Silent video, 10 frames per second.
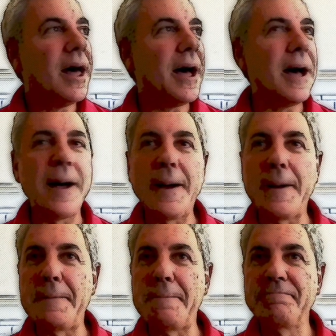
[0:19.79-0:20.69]

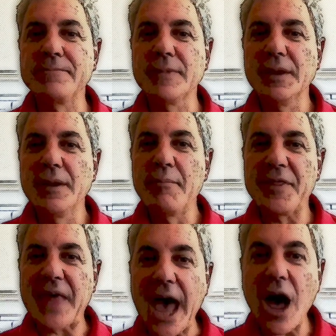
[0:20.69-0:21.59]
Um, but
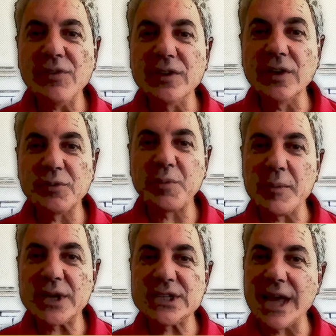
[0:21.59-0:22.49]
the house looks pretty
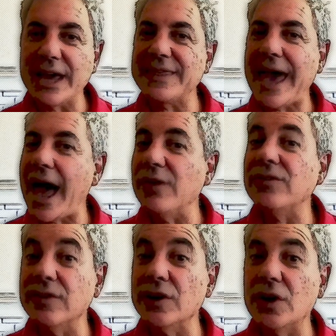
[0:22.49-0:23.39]
much like the house
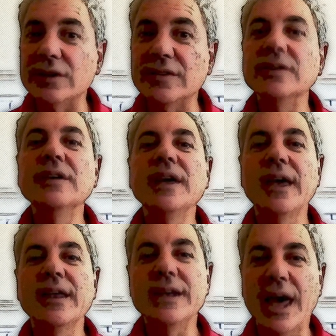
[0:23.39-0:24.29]
has looked.
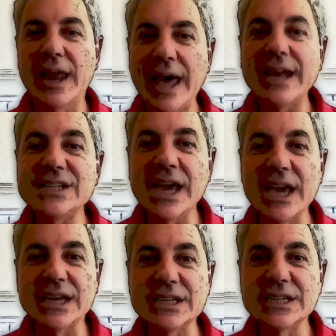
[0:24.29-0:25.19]
Not a lot of
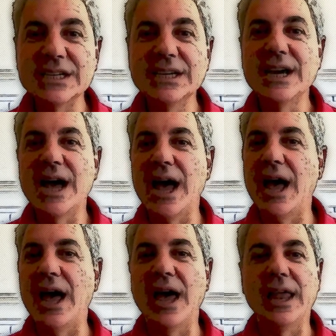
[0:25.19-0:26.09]
change.
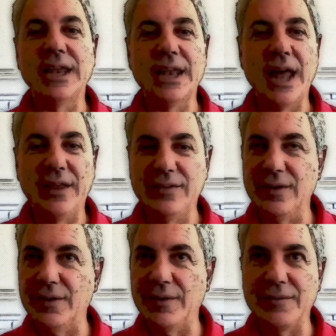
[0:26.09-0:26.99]
Uh, lots
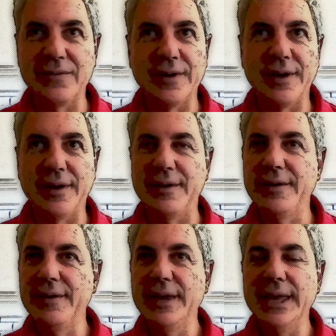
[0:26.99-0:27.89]
of uh,
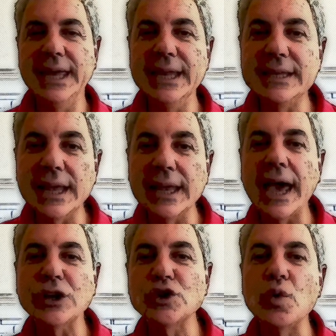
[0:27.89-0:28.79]

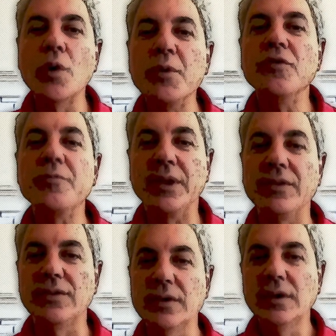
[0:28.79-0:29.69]
intellectual
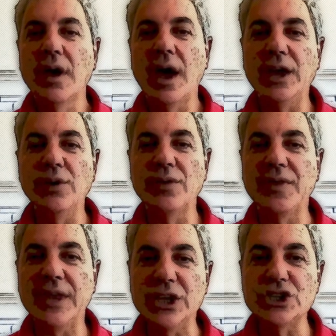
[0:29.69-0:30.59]
movements I hear that
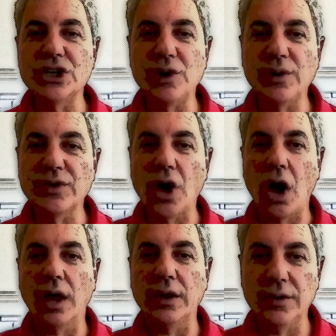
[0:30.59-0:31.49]
the engineer has
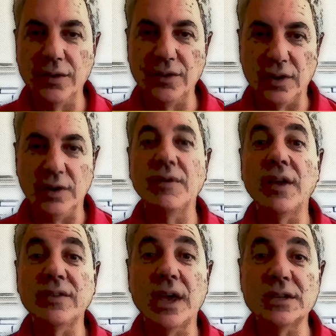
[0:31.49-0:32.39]
gone to the city of
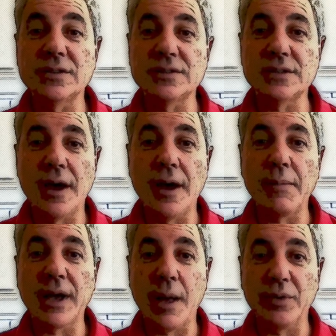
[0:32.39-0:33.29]
Los Angeles um, a
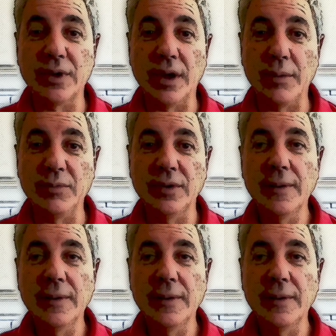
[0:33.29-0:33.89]
couple times.